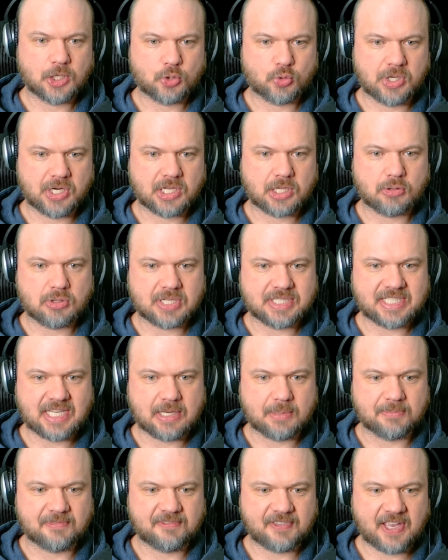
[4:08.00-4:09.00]
critical
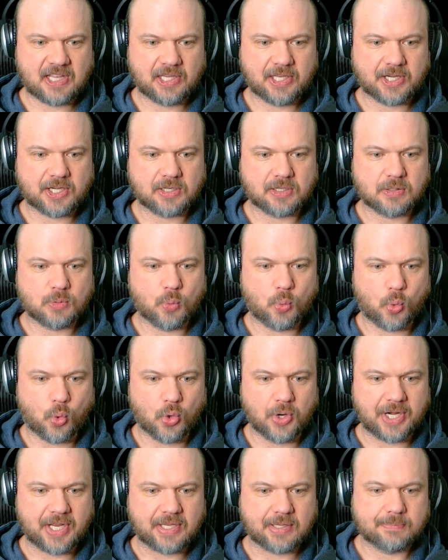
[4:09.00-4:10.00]
containment failure
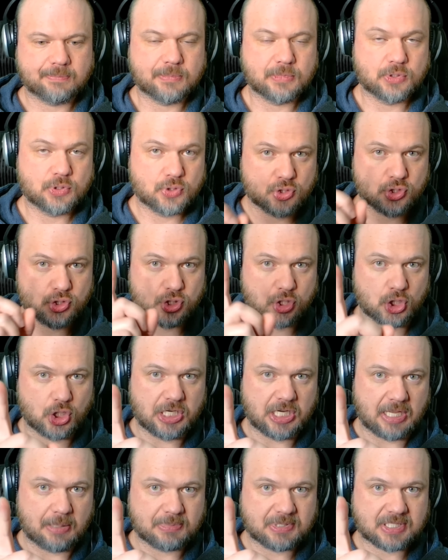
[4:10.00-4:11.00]
warning.
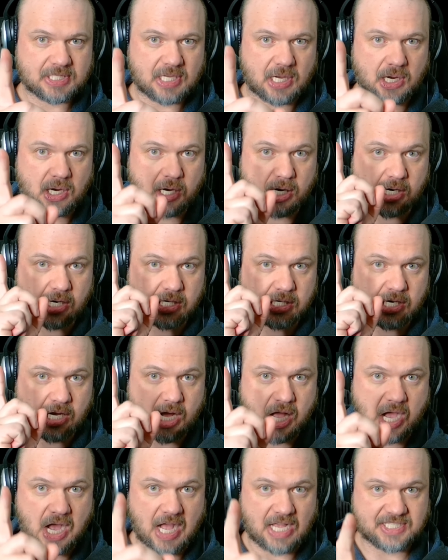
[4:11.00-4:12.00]
Turnips are
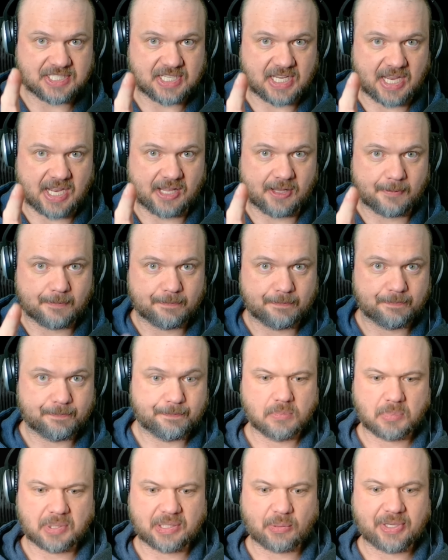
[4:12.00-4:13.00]
hostile.
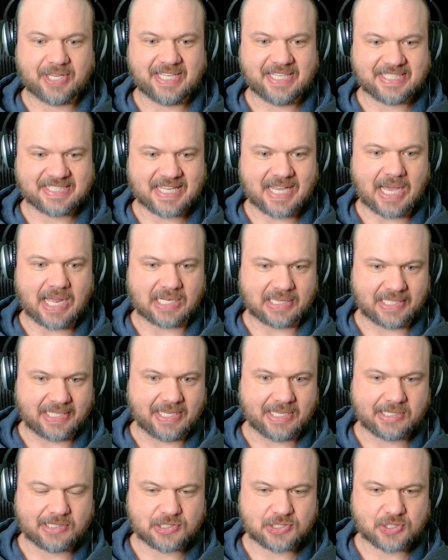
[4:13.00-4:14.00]
By the way, he's got a
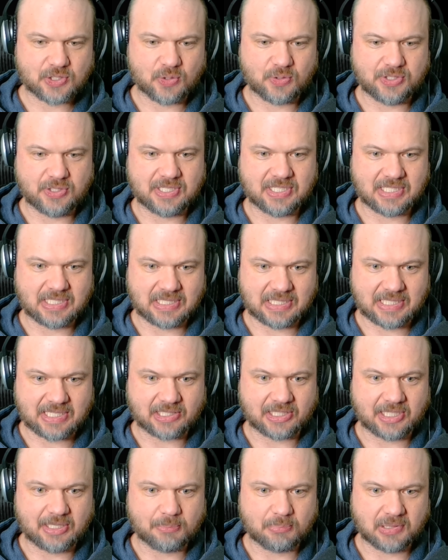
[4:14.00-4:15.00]
link so you can
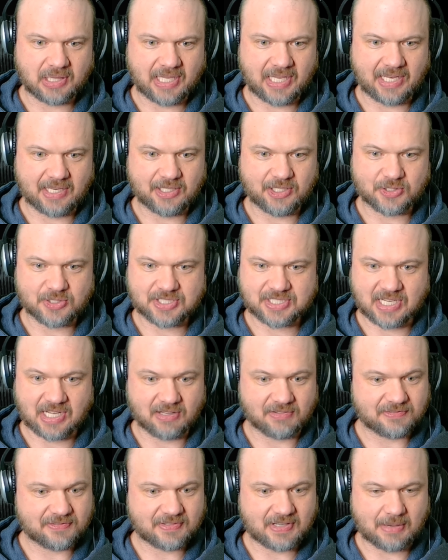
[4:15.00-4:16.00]
literally play it
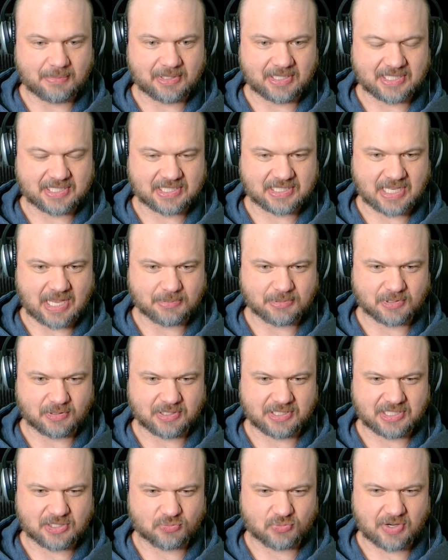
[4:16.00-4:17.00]
yourself. I mean, this is
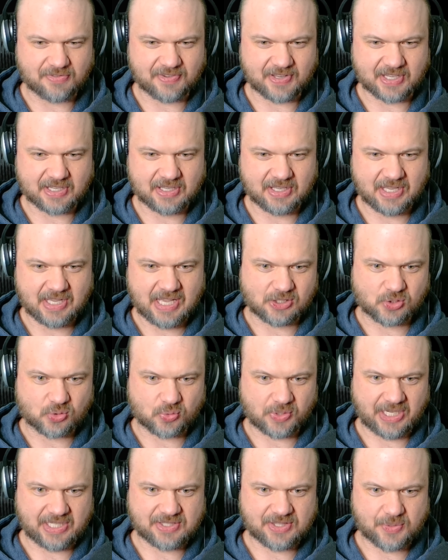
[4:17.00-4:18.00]
absolutely terrific.
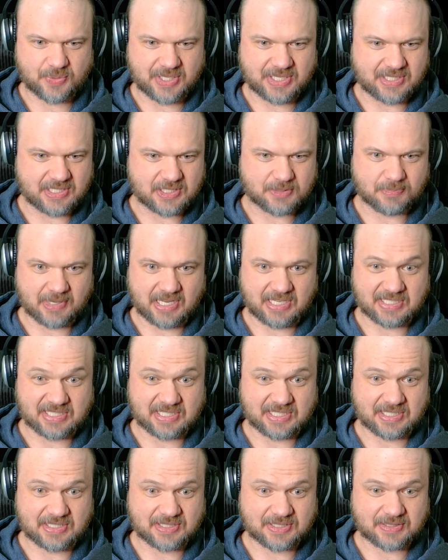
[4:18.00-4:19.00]
Great 3D
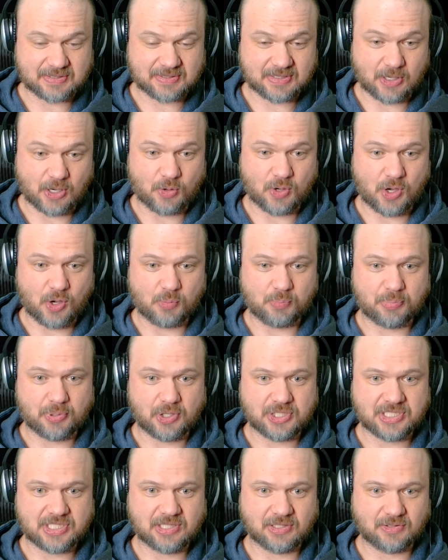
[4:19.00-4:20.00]
spaces. Oh, oh,
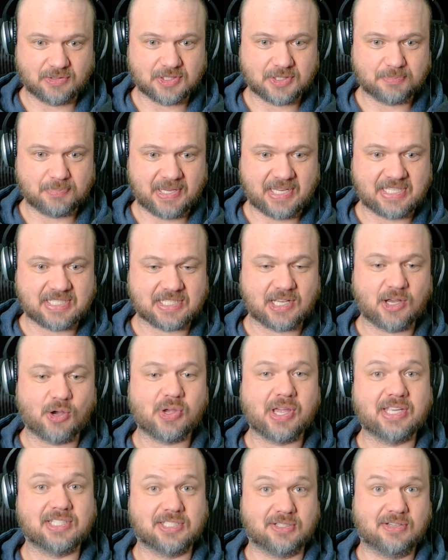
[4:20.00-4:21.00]
personal space.
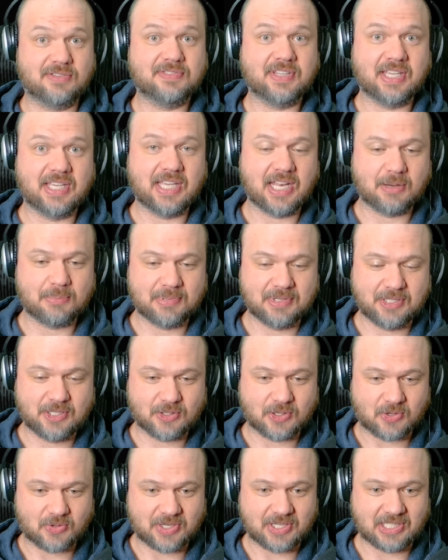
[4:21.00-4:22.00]
Okay, so if they get up in
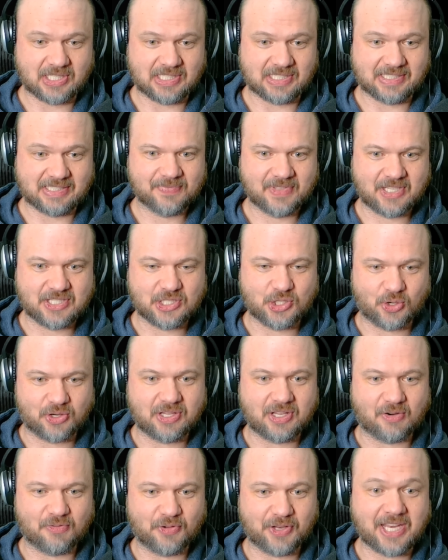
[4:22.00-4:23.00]
your grill, there's a
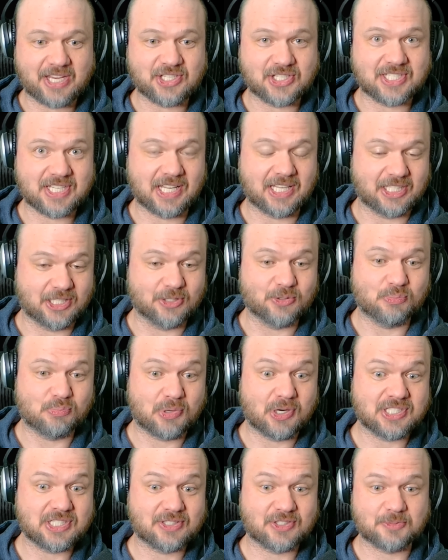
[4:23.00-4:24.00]
notification telling you
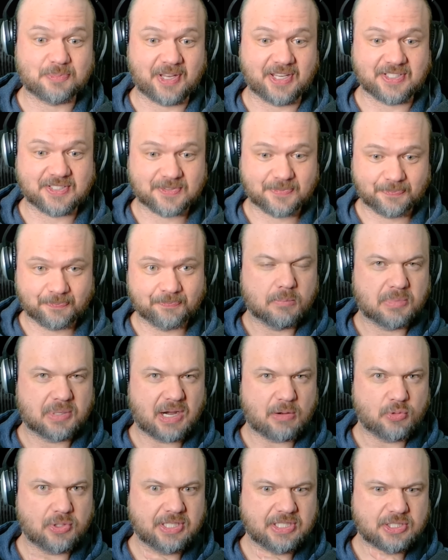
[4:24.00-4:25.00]
personal space. But
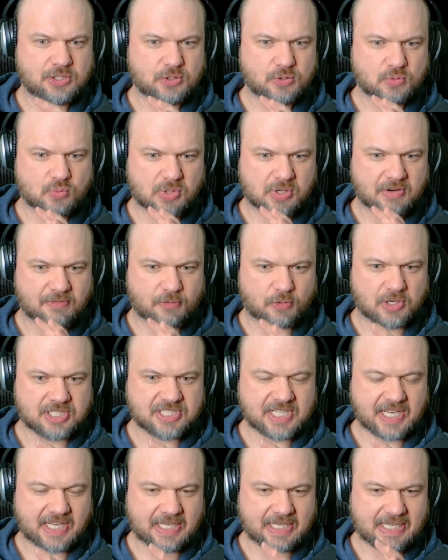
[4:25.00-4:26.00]
I really do want to for a
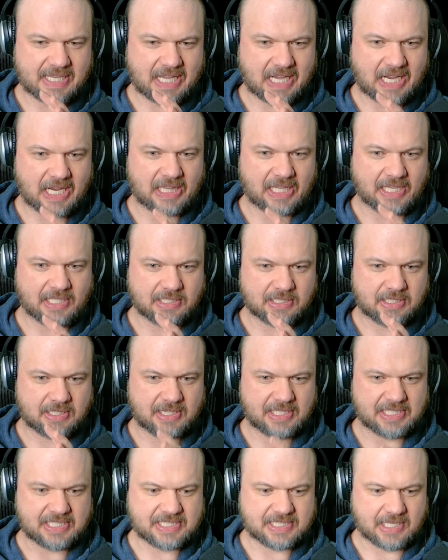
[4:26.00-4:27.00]
second highlight
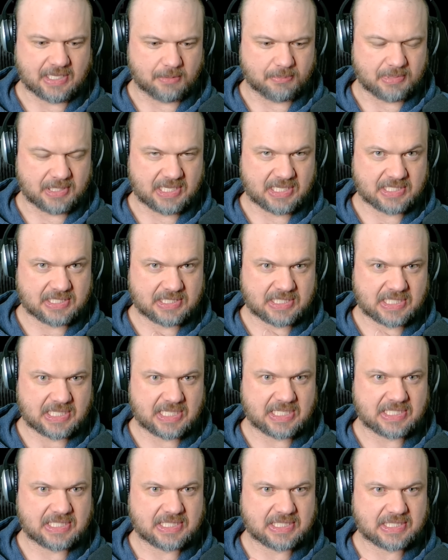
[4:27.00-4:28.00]
this thing because
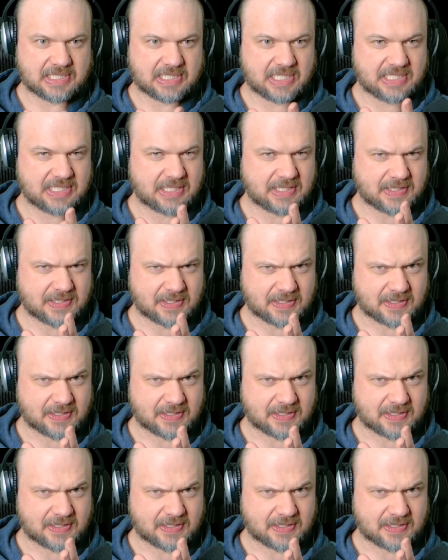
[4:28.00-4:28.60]
this this is